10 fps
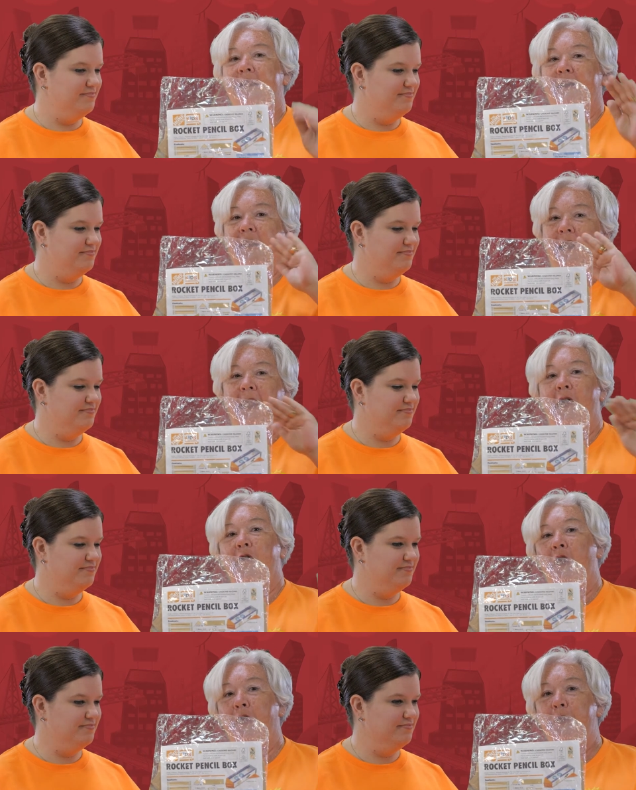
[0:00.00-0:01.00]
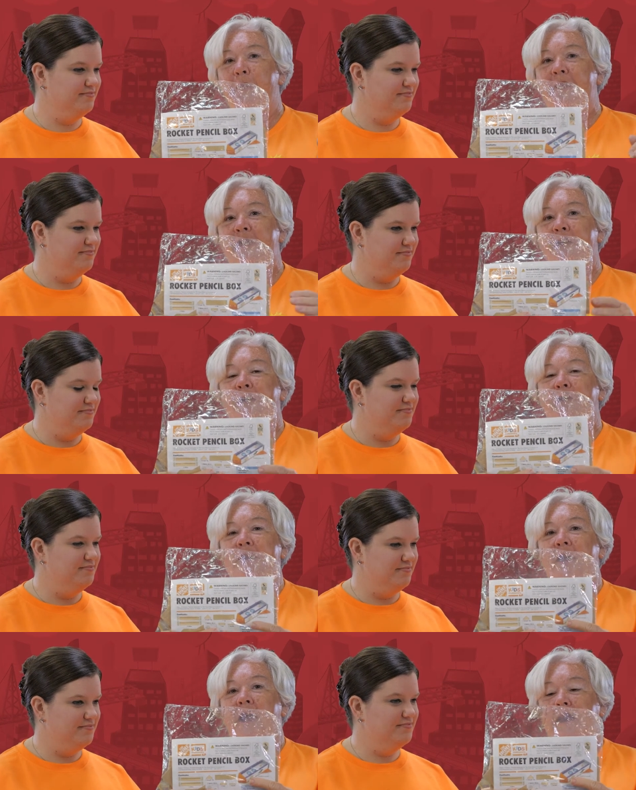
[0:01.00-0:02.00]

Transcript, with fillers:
Speaker 1: lay out all your materials like